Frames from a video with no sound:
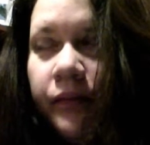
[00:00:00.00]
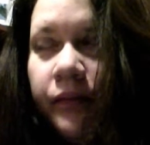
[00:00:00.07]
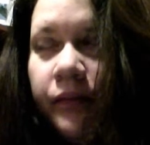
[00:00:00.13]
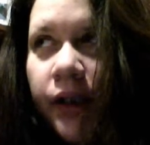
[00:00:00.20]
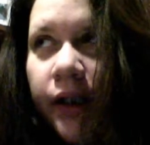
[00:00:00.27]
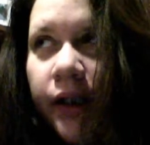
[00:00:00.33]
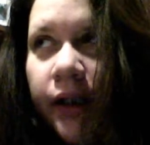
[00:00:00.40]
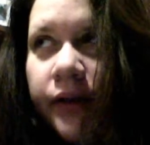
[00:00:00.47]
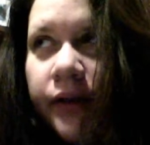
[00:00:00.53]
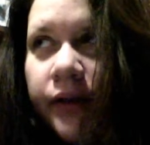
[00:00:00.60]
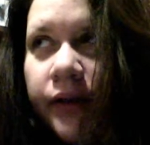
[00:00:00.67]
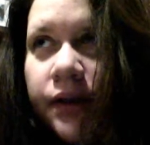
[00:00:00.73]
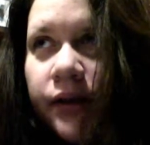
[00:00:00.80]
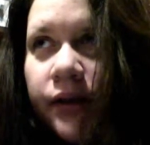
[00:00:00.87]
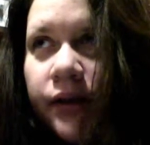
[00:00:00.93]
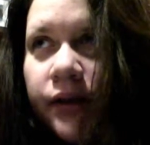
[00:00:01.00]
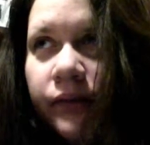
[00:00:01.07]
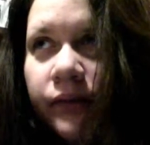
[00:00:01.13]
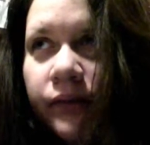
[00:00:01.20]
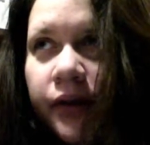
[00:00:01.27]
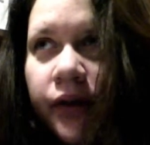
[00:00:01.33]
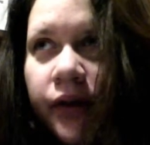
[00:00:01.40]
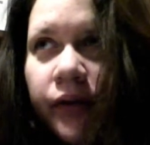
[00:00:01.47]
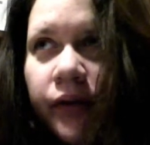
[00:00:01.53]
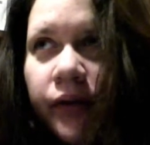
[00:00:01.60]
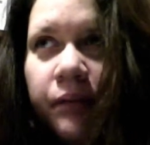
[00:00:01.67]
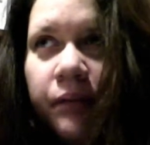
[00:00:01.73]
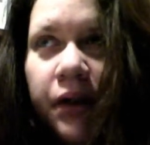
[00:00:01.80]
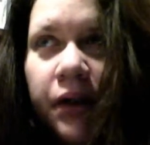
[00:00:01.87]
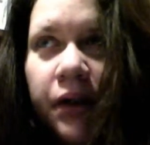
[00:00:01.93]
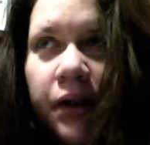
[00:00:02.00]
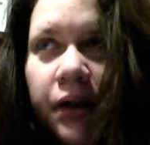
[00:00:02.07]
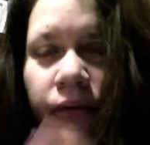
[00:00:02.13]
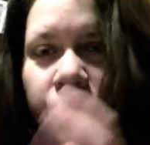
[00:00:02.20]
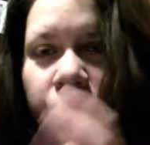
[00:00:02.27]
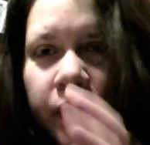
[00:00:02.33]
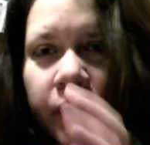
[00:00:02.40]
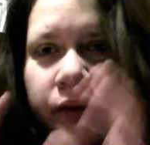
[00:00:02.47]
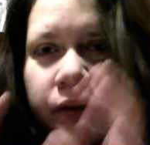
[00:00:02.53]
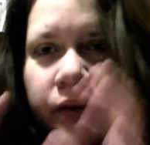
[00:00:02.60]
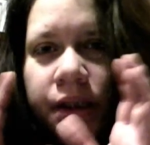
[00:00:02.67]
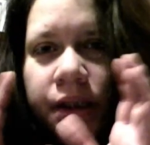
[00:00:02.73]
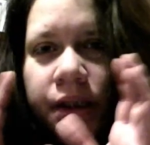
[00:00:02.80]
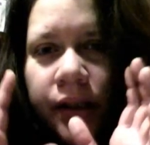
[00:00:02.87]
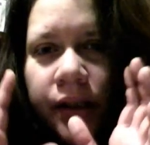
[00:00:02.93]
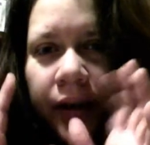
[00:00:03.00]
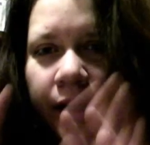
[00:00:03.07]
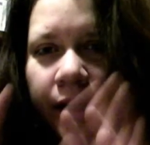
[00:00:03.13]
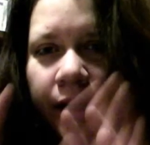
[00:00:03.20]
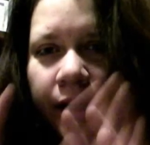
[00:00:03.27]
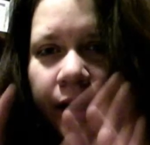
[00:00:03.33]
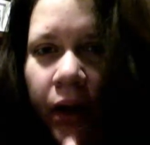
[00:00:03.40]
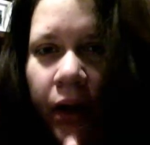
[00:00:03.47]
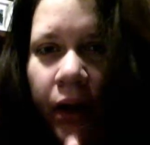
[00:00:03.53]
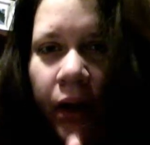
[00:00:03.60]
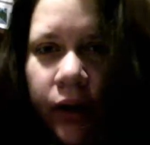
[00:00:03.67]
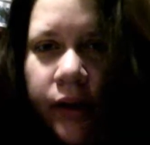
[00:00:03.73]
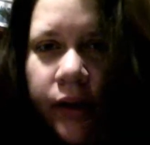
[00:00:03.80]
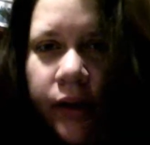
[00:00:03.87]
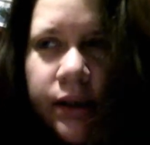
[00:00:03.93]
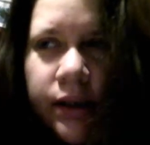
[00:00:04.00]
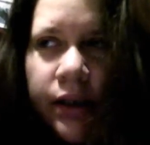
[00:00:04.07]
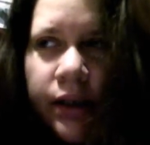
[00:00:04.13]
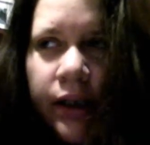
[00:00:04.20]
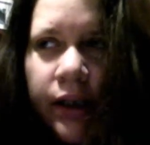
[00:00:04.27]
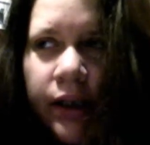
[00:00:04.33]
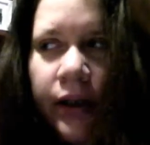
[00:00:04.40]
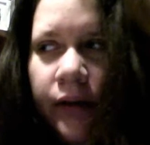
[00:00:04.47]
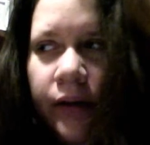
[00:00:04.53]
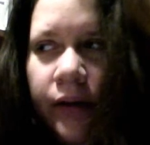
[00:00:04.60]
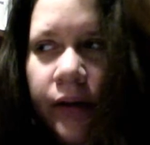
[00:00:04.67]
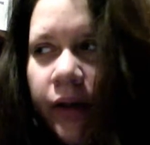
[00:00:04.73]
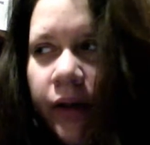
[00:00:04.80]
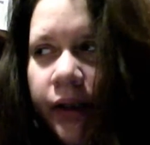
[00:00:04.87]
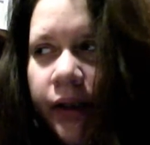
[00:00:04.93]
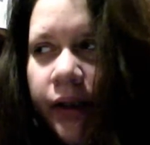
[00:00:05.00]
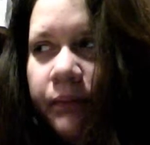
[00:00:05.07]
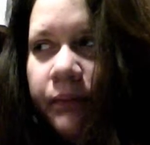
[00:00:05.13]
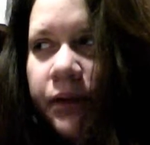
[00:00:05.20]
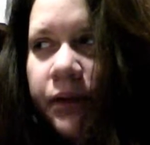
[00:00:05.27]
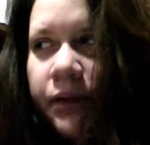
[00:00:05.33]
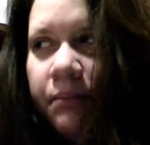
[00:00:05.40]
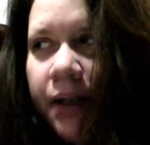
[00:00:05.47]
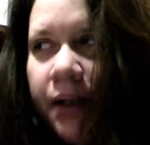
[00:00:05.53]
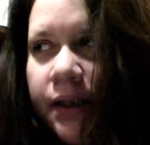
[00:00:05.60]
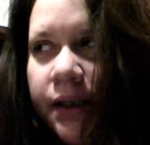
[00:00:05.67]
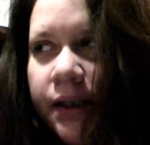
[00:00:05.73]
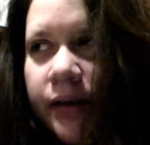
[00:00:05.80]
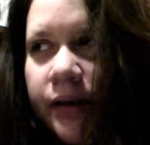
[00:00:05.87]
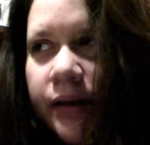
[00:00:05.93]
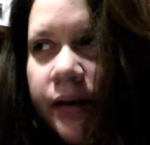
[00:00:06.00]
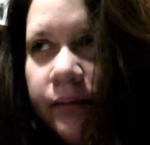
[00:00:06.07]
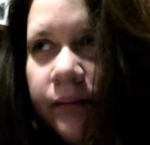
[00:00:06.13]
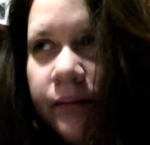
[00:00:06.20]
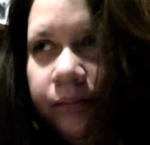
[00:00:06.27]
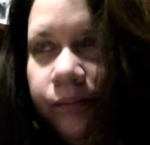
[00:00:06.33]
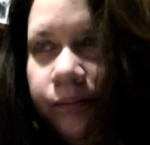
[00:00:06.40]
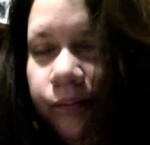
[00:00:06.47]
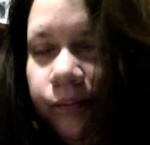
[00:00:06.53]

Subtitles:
not Yellowstone, Yogi, but, you know, one of those theme parks where it's supposed to be based on some